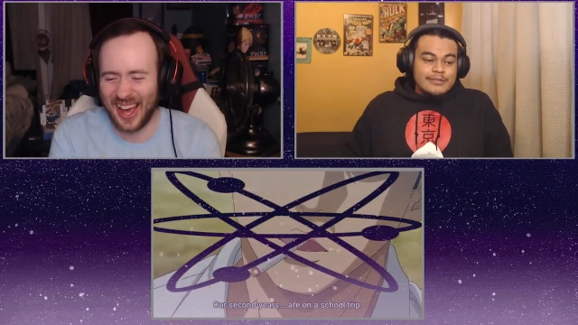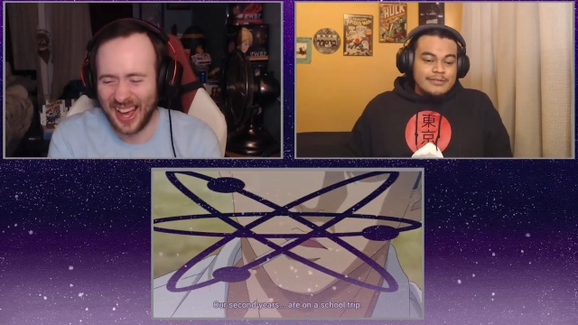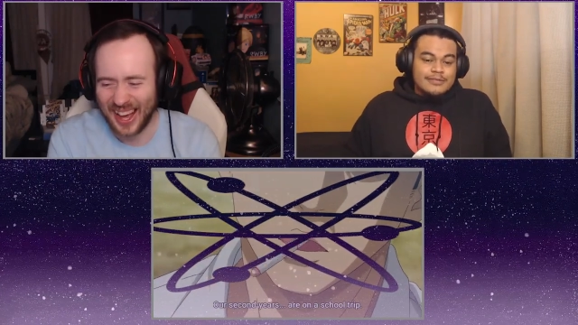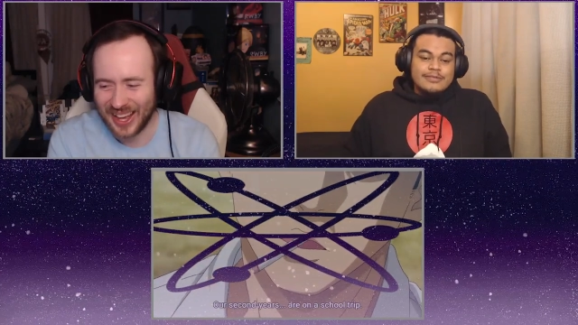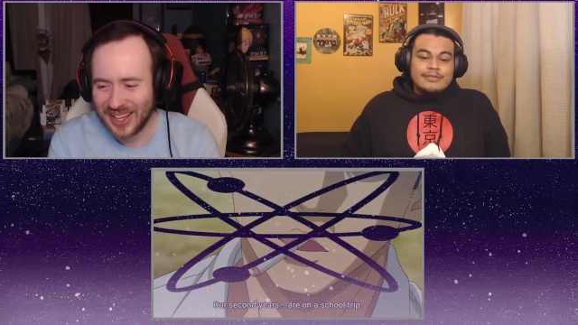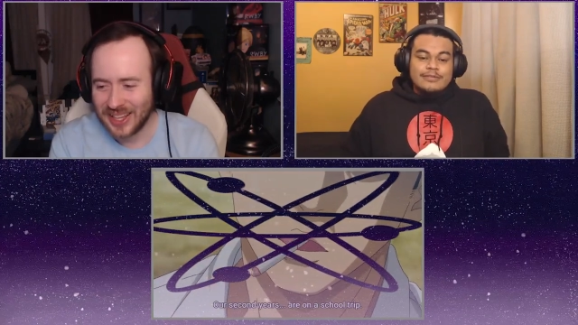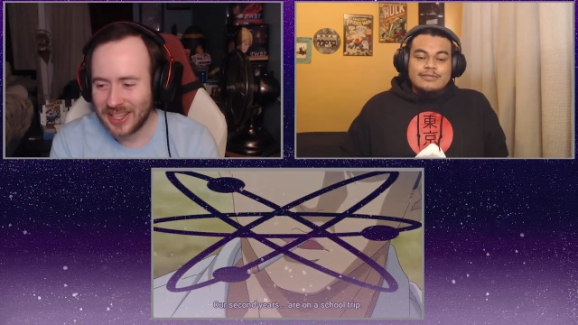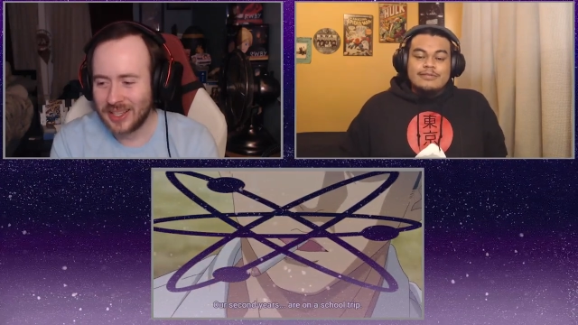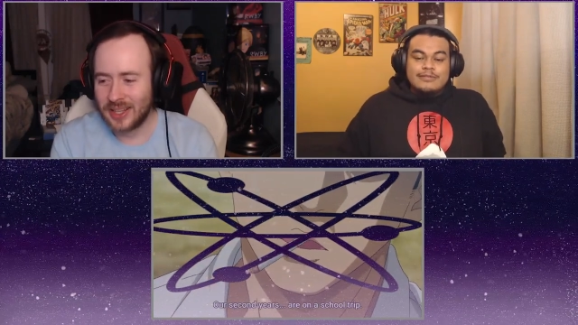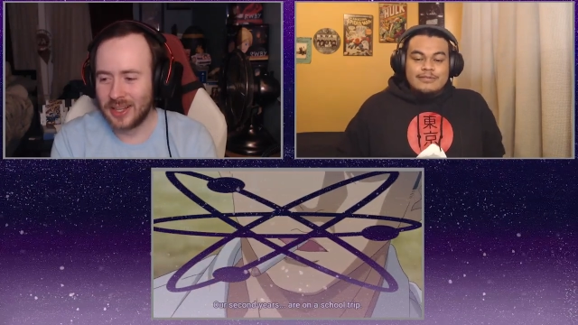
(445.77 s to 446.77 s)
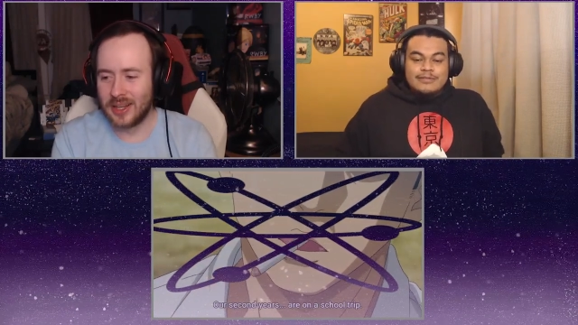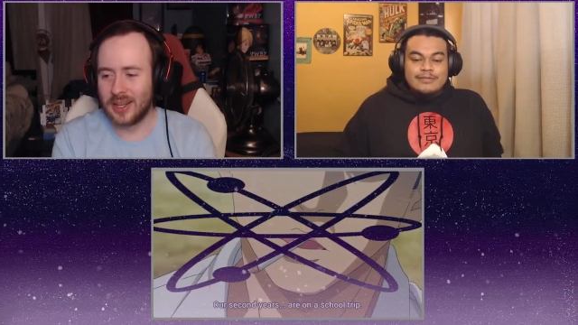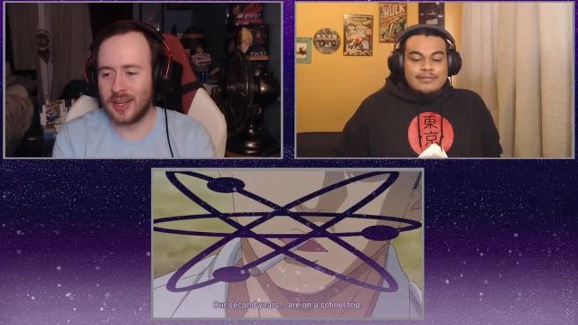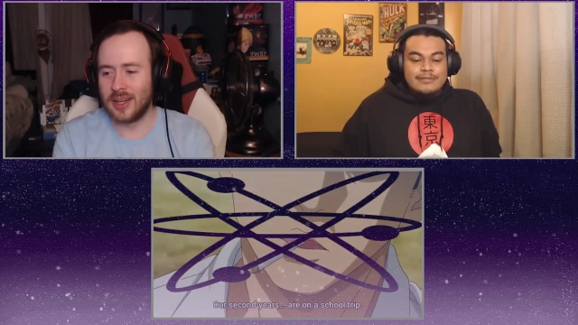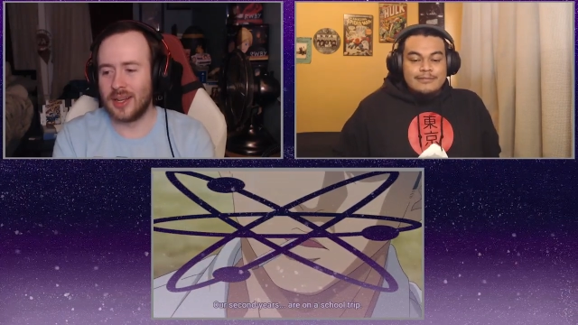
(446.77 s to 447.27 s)

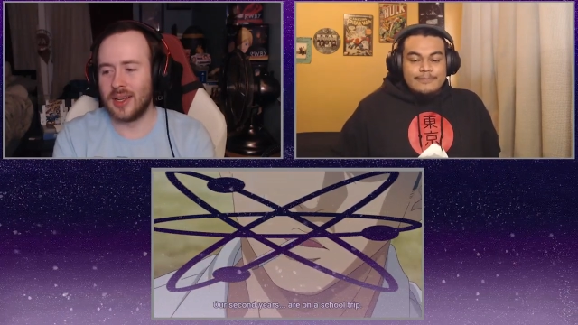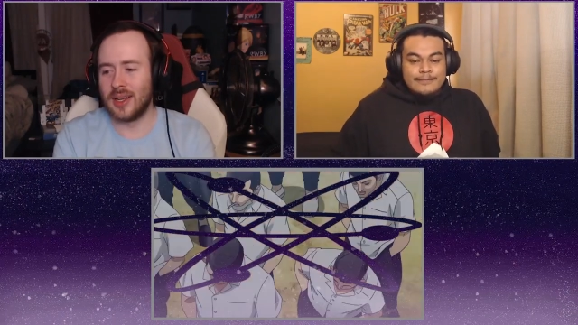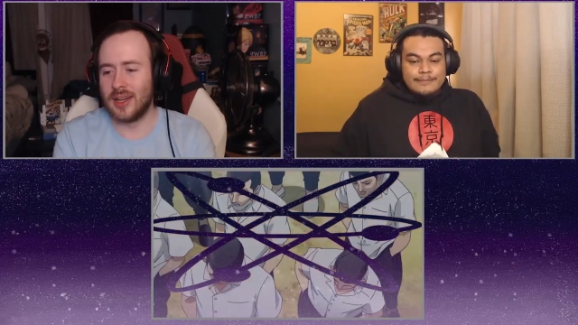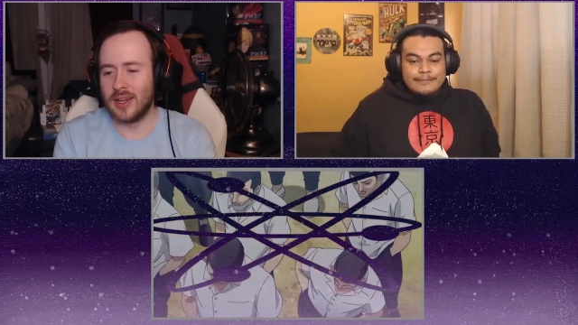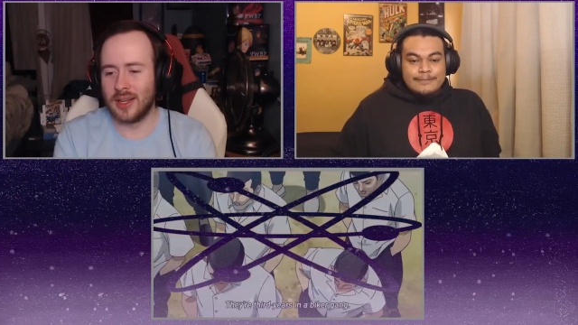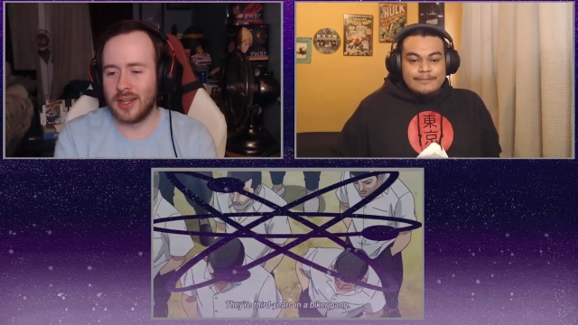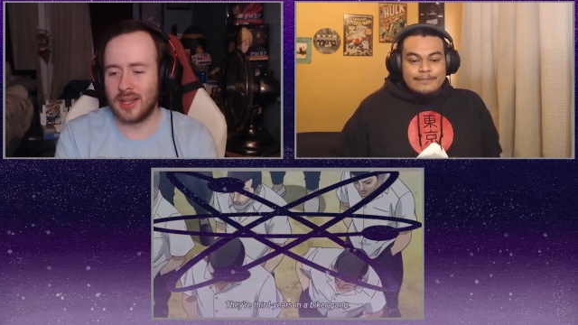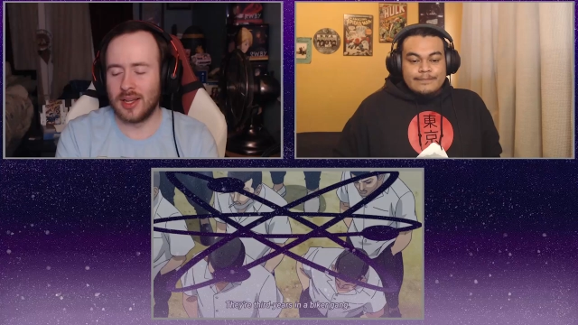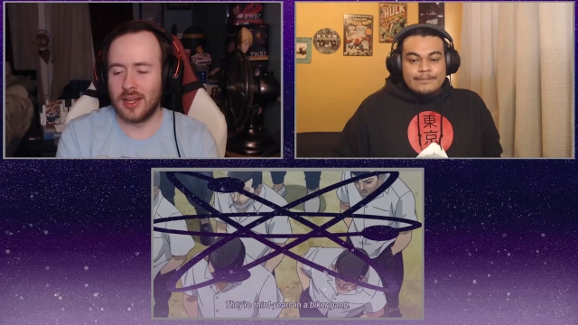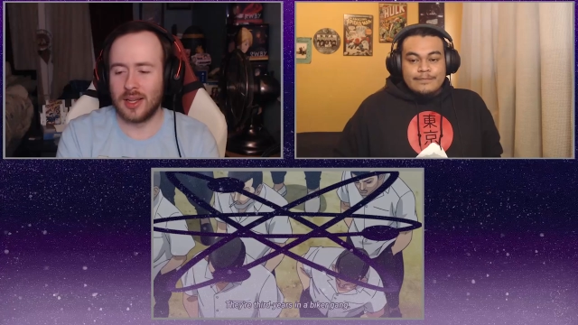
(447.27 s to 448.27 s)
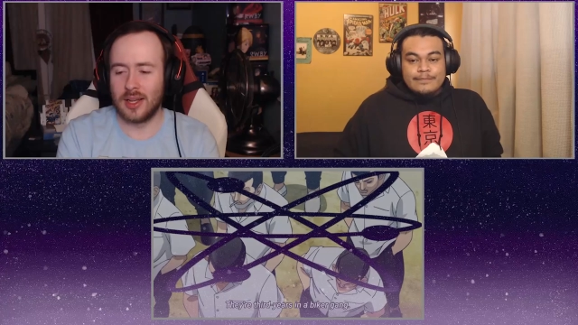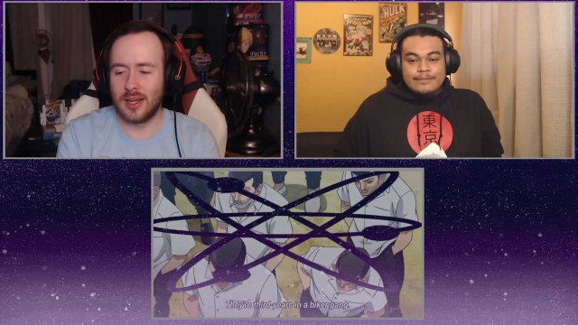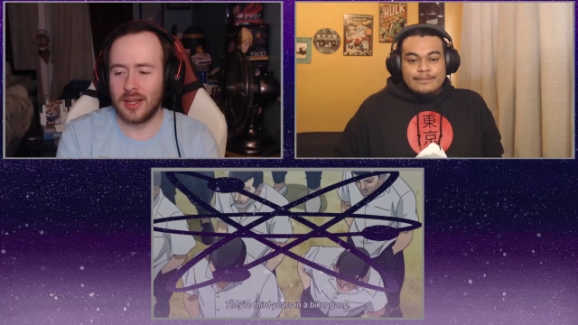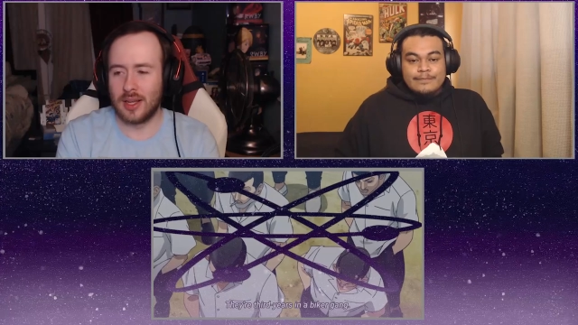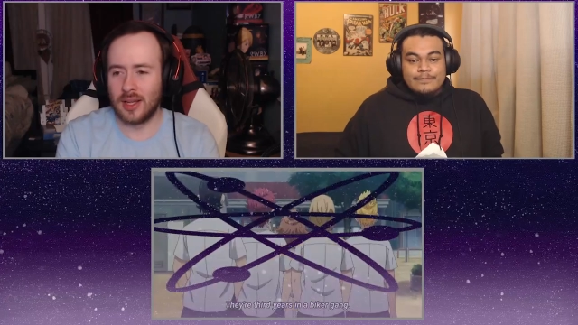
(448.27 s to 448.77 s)

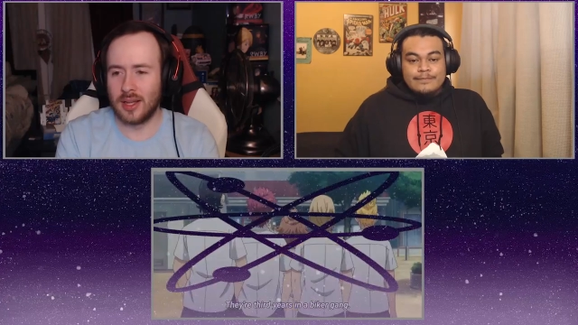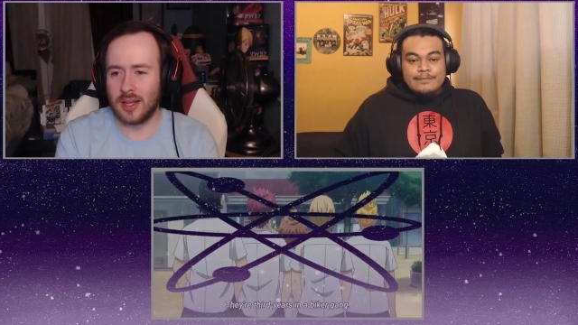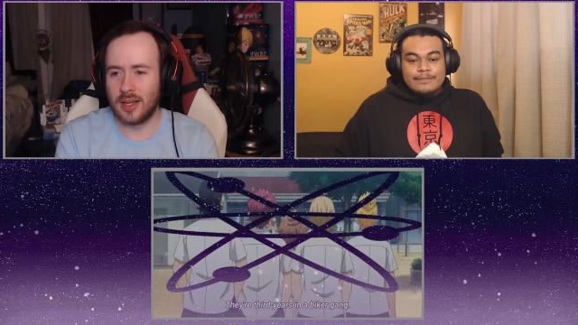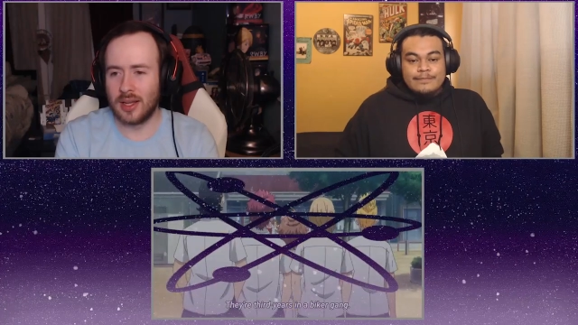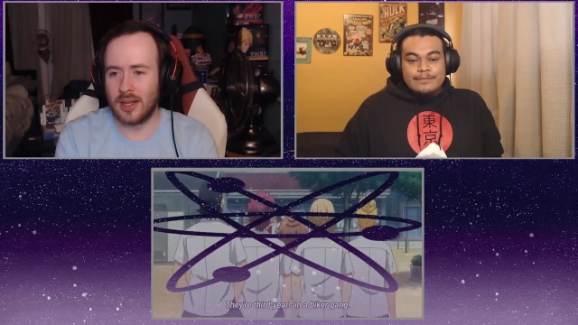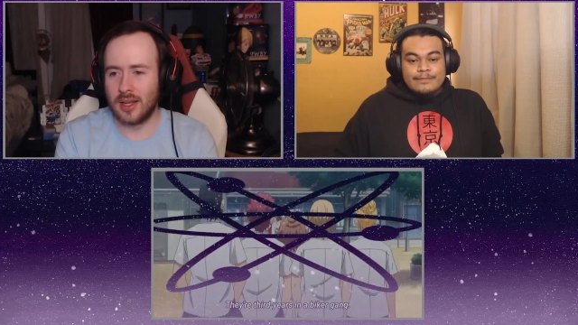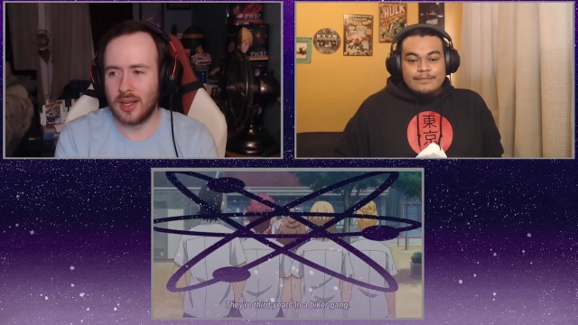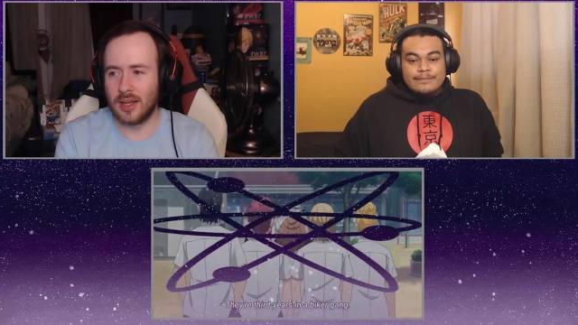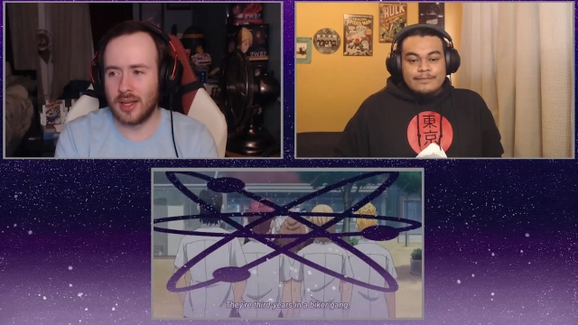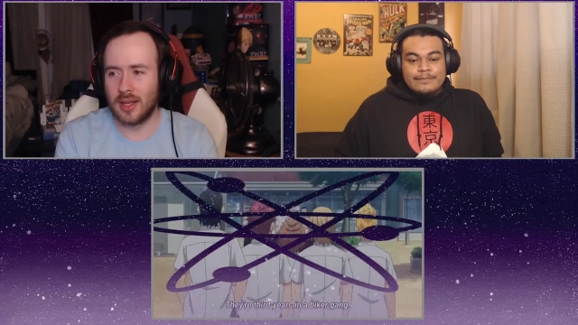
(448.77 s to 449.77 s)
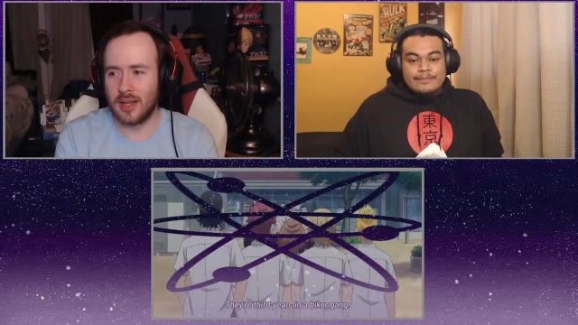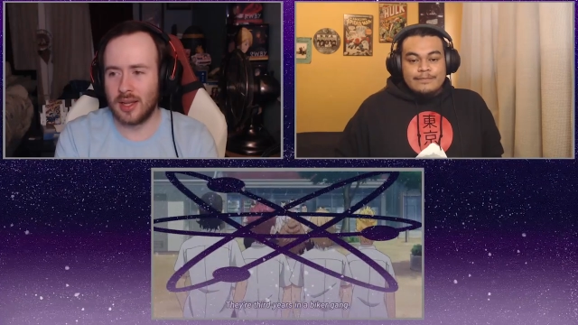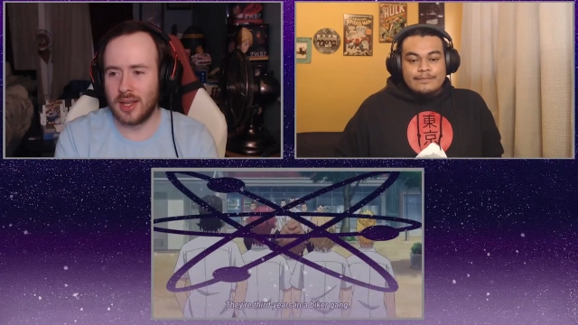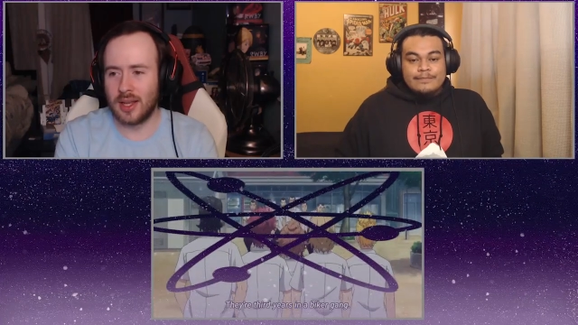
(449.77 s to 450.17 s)
No one is speaking in this clip.